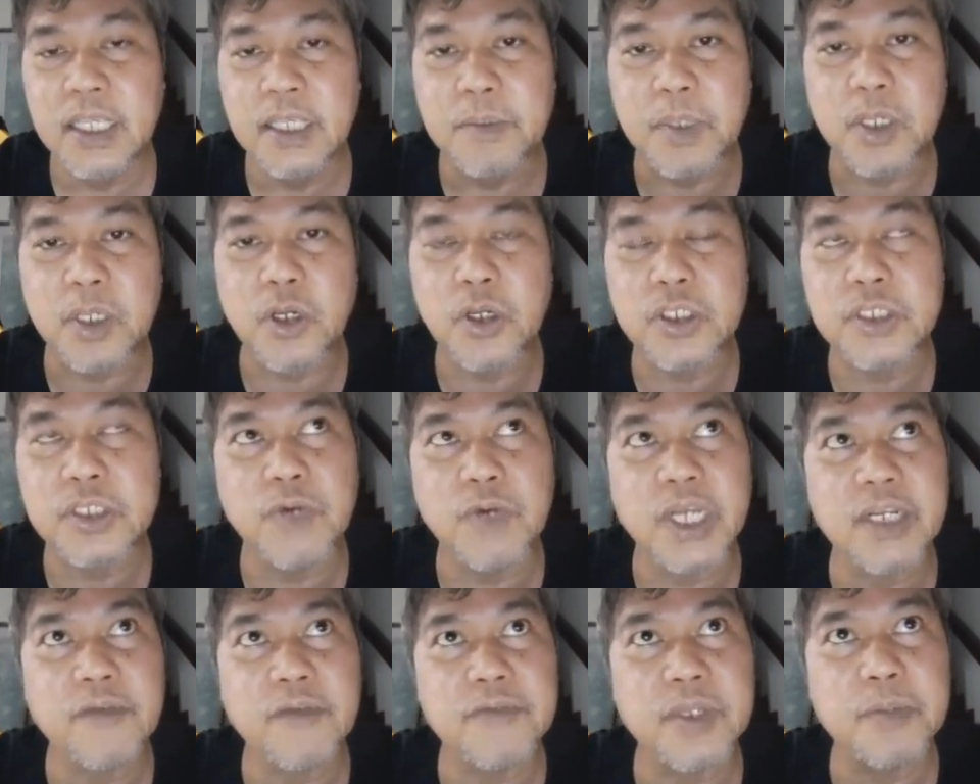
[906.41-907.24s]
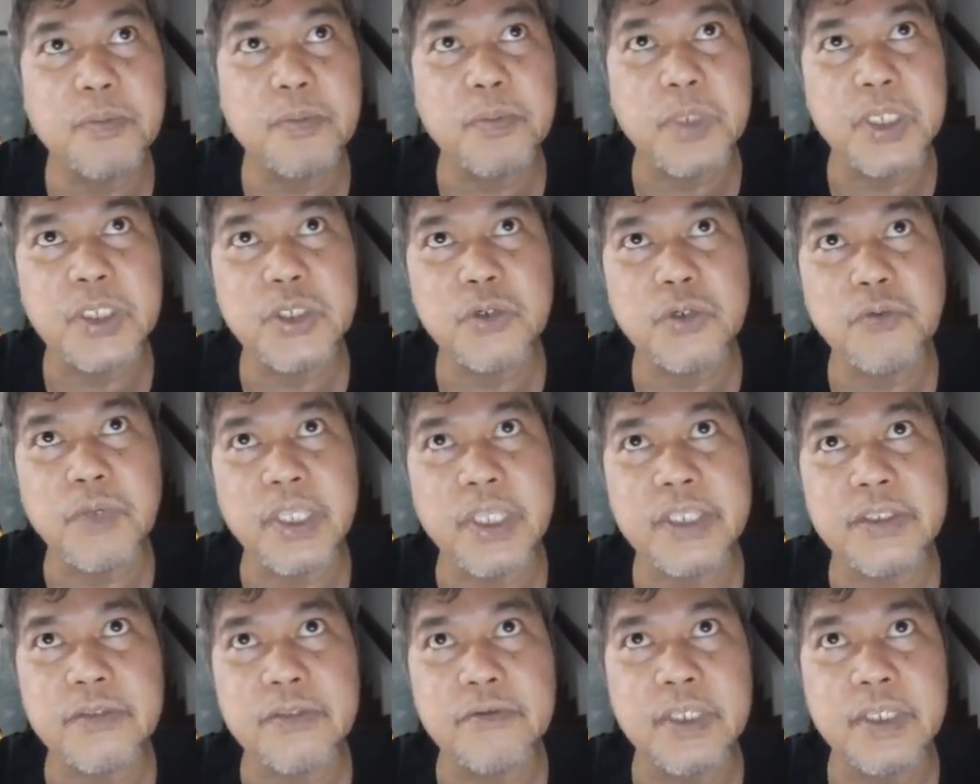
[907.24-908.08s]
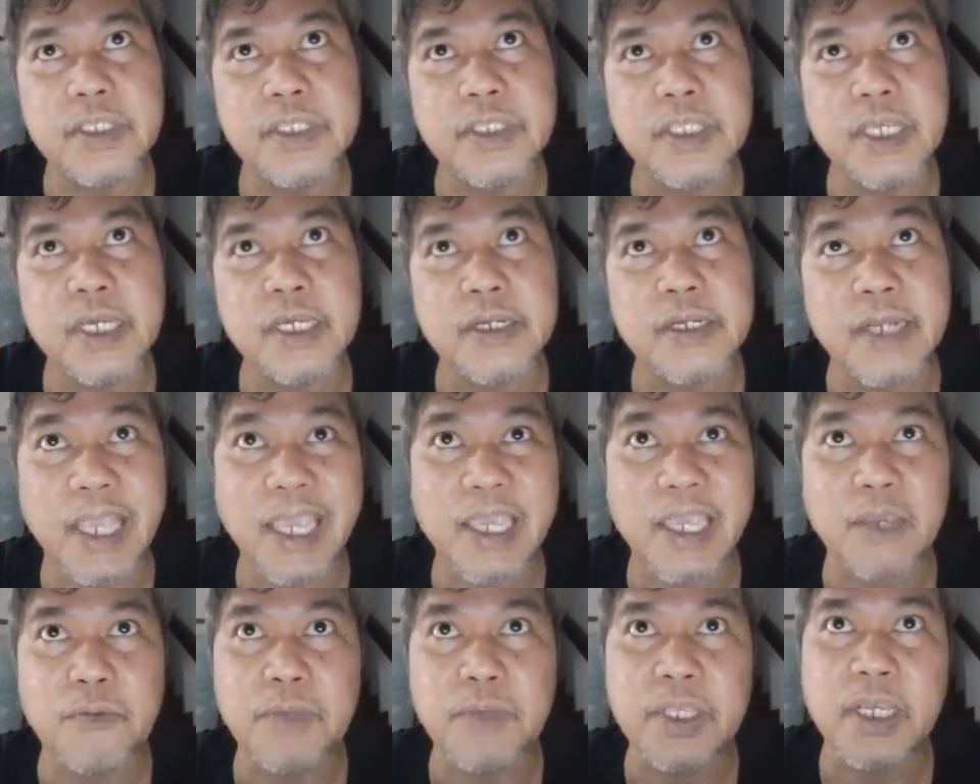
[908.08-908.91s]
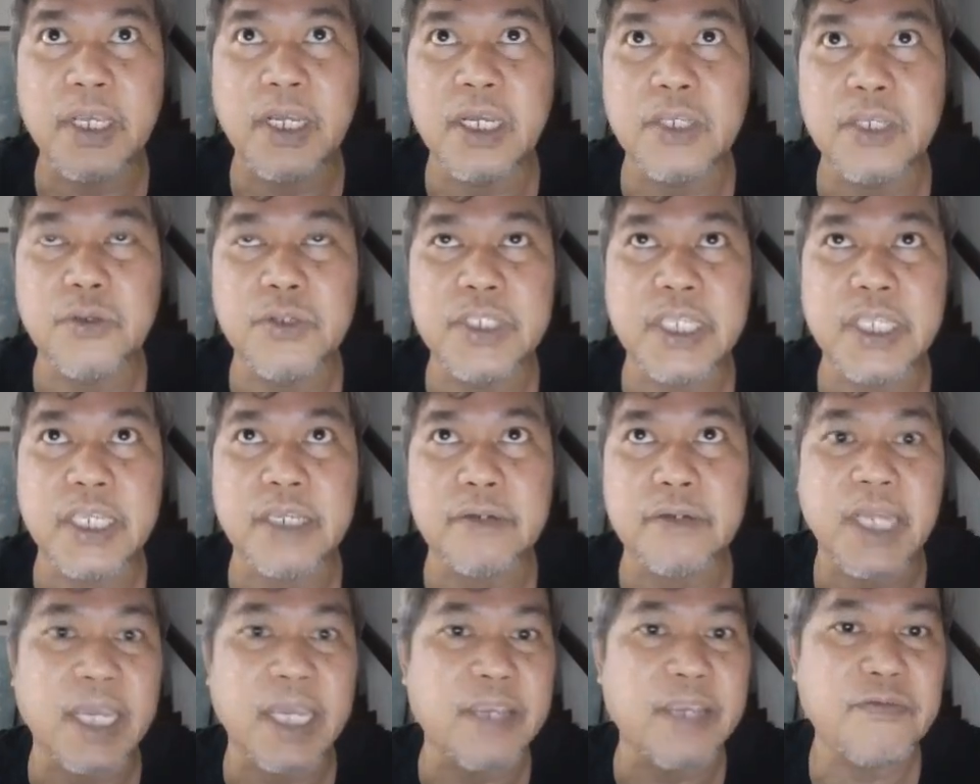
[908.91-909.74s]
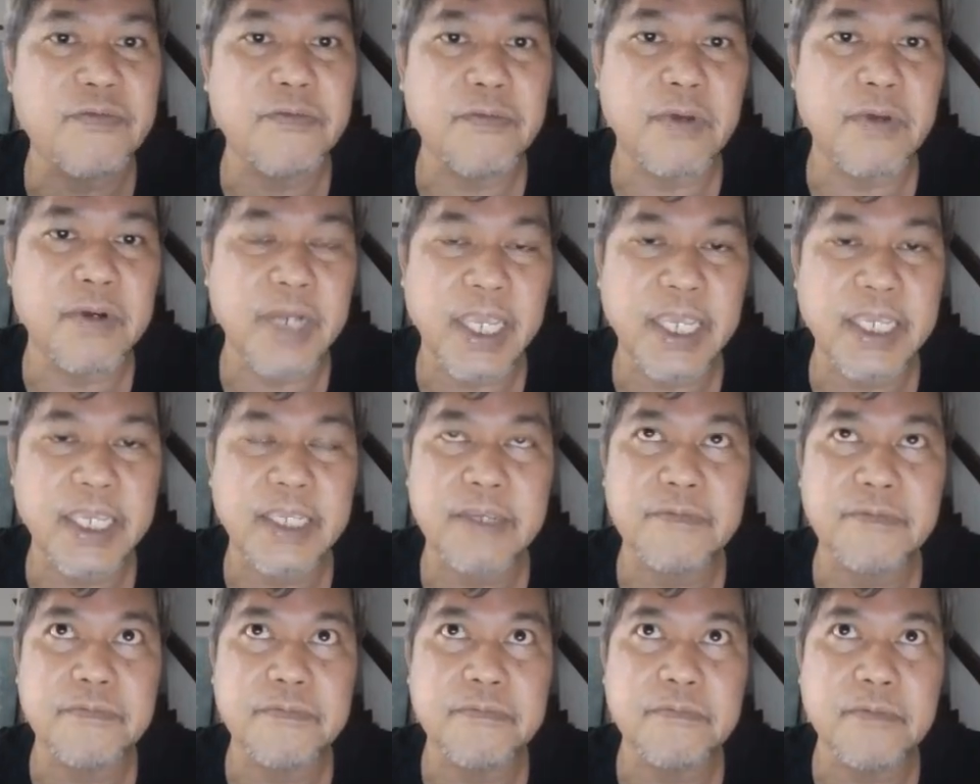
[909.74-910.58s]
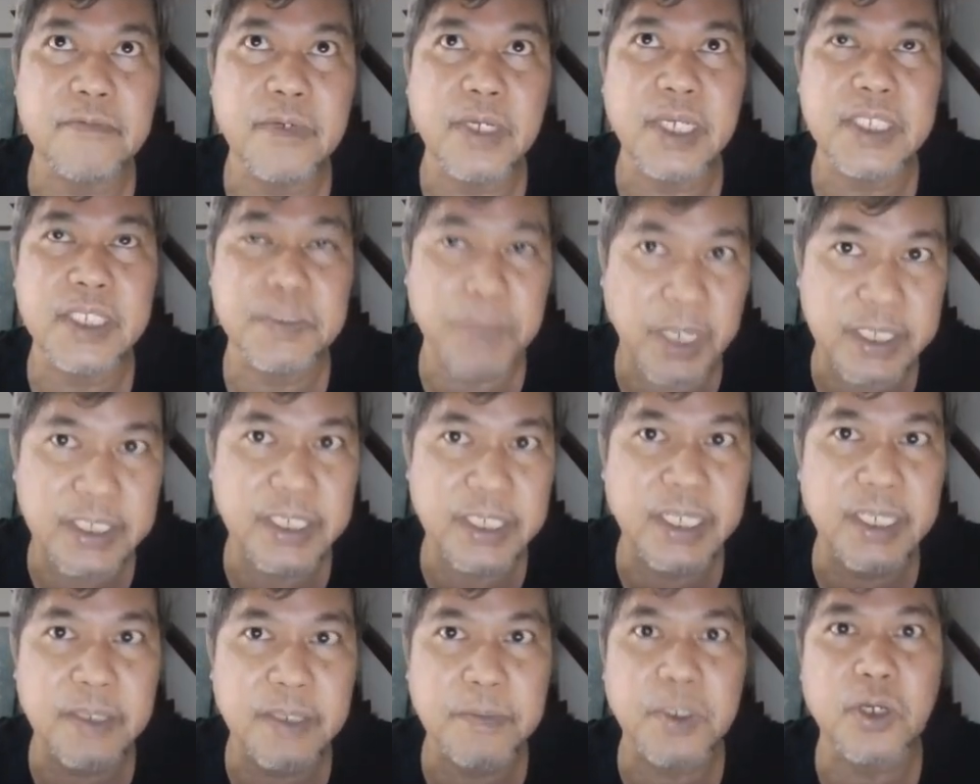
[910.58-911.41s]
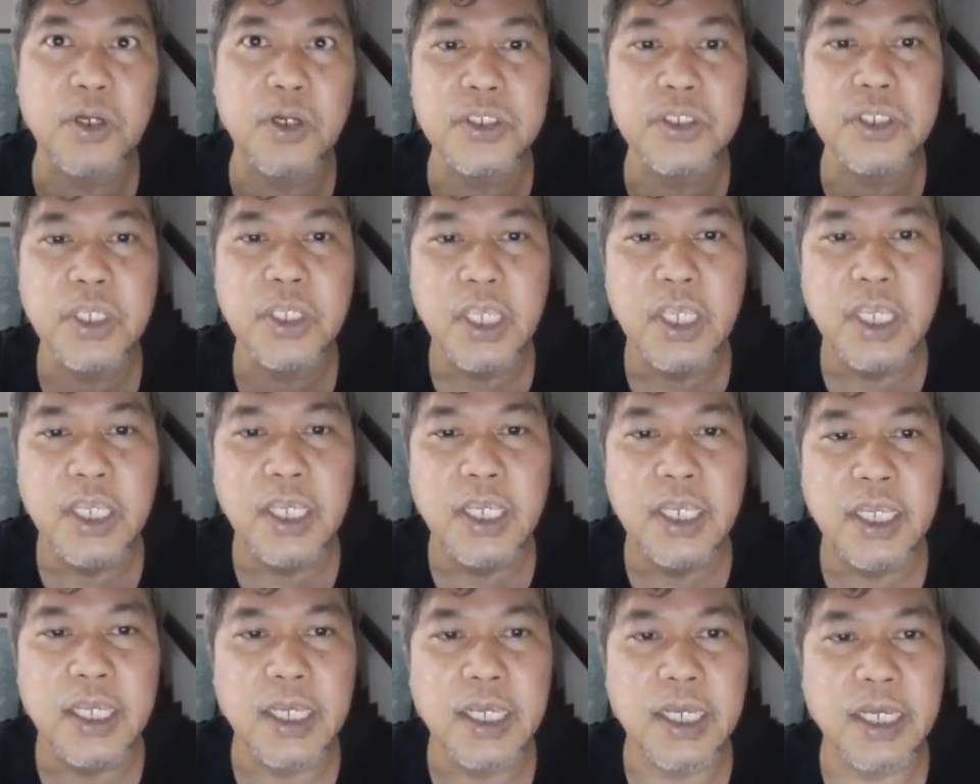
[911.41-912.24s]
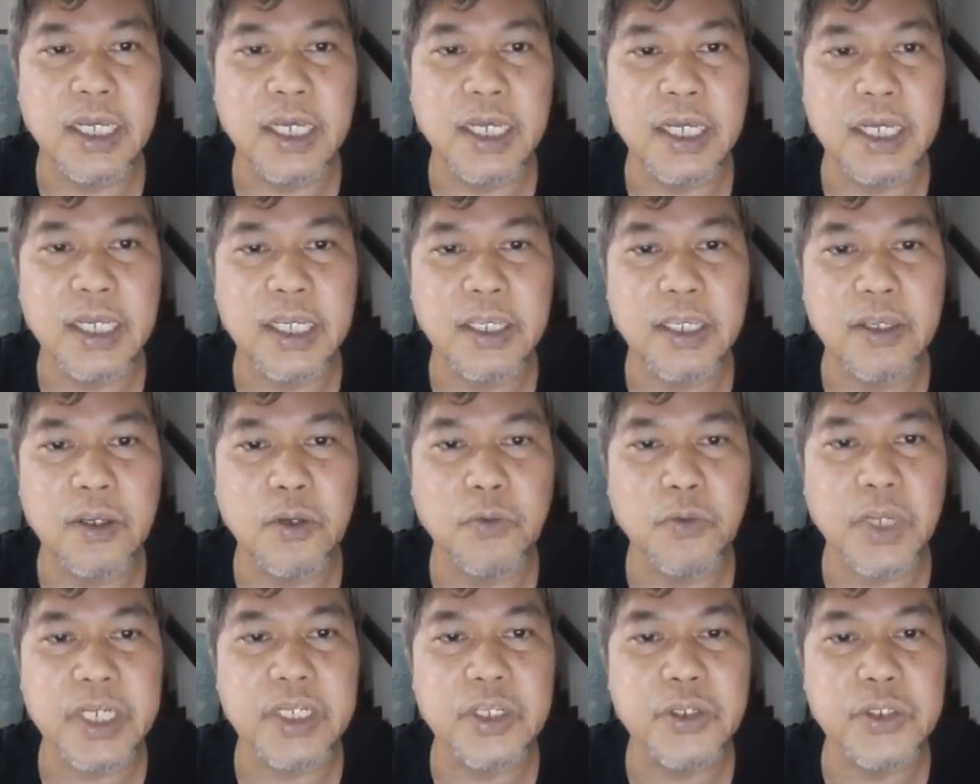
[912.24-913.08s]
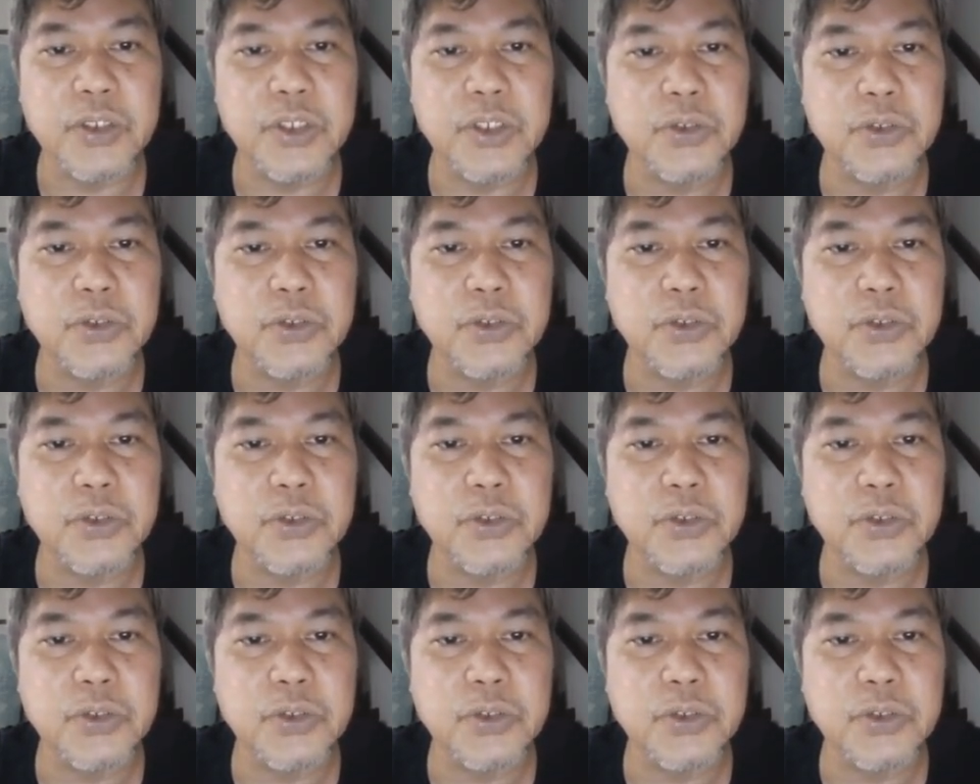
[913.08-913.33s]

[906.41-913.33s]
Because one of the issue with rag with using a knife rag, especially because uh, when you